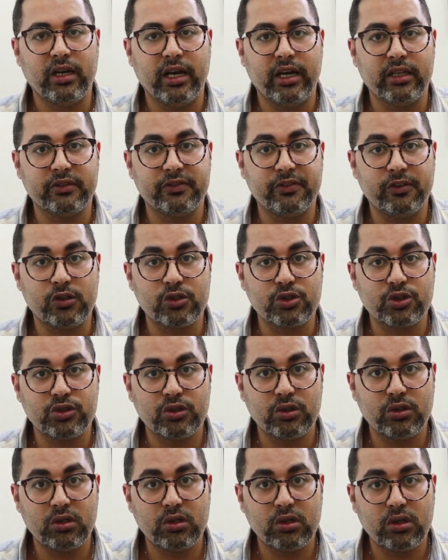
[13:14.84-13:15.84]
and for
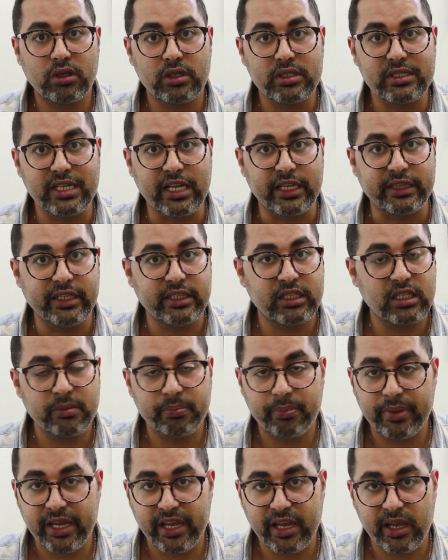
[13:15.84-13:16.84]
sure they
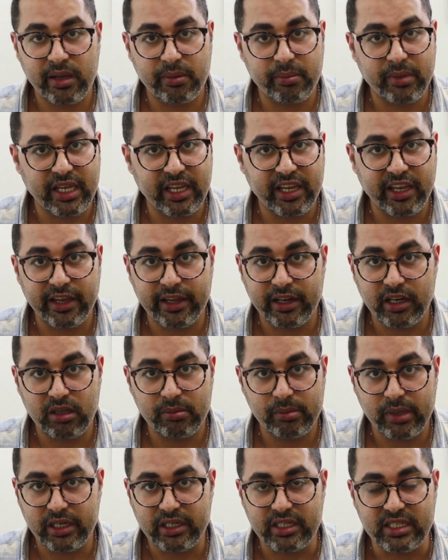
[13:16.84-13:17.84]
didn't pay me
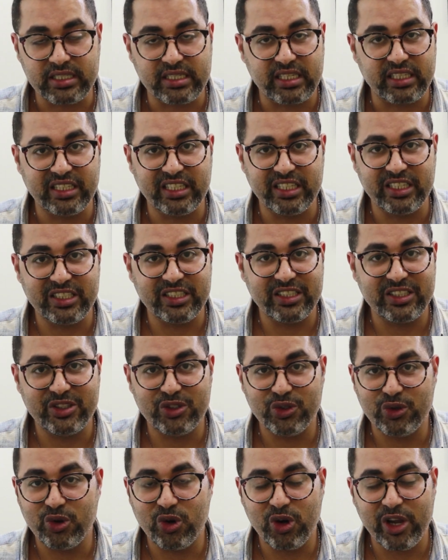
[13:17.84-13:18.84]
any money they
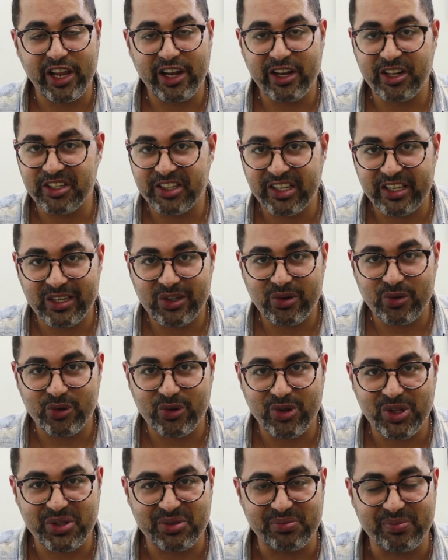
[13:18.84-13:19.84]
didn't do any deal
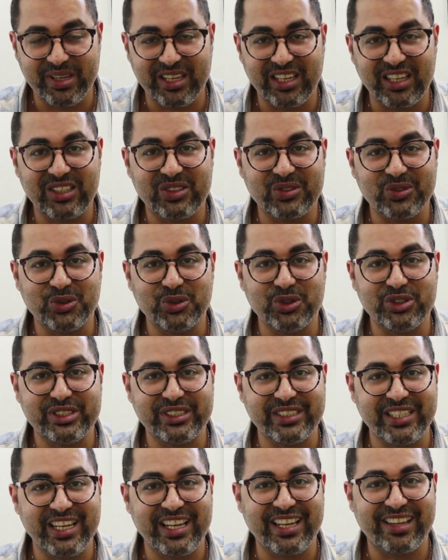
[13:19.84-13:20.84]
with me to
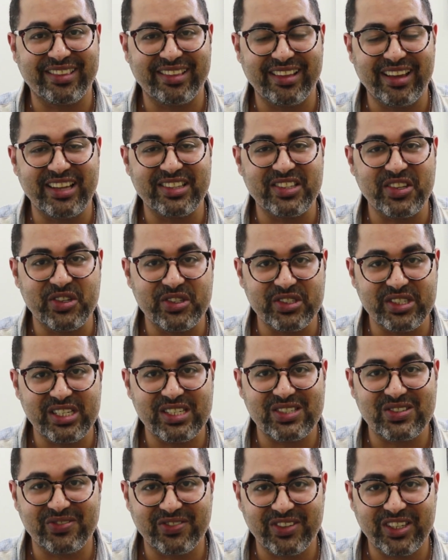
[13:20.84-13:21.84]
say that in
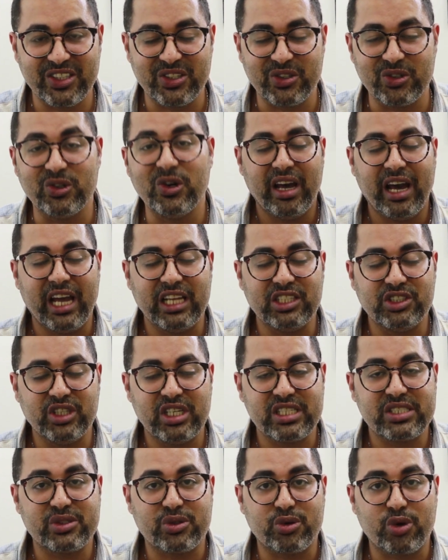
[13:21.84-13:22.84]
this video i
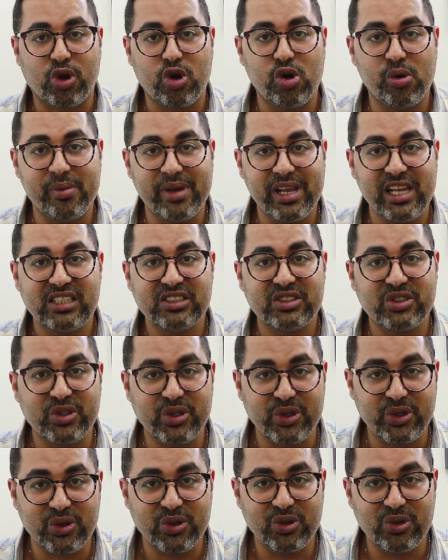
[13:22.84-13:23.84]
just recommend
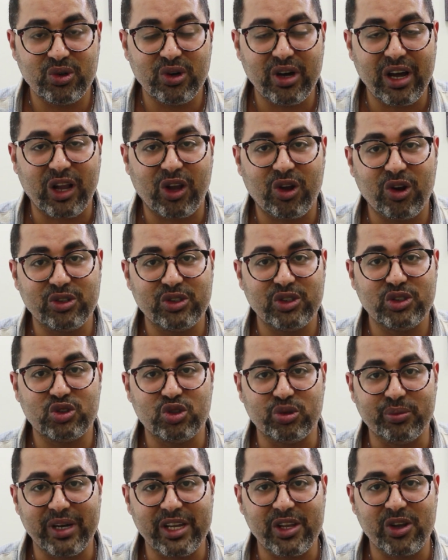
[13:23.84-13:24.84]
to you according
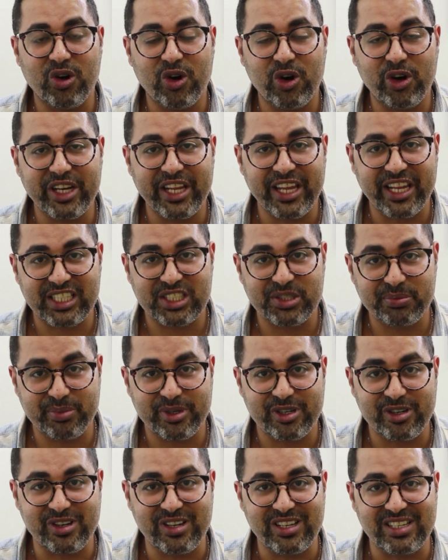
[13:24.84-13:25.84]
to my own
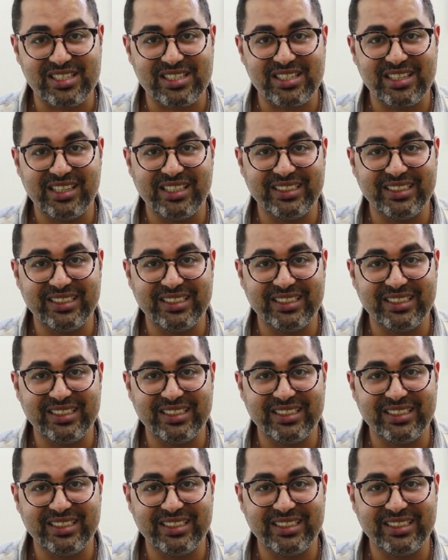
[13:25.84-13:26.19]
experience